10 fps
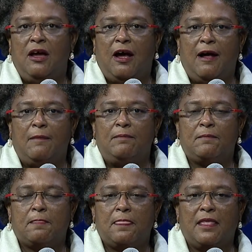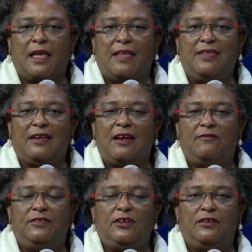I think,
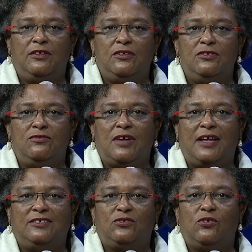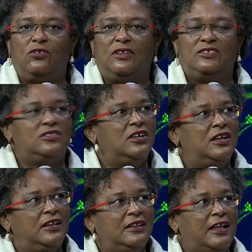Governor, you guys told us
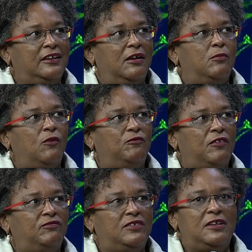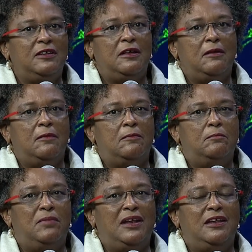that there are about 50
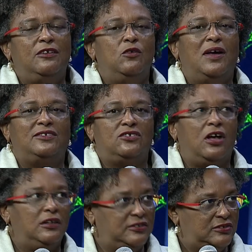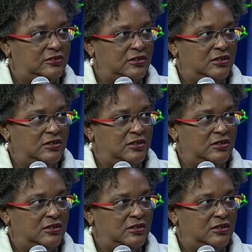billion US dollars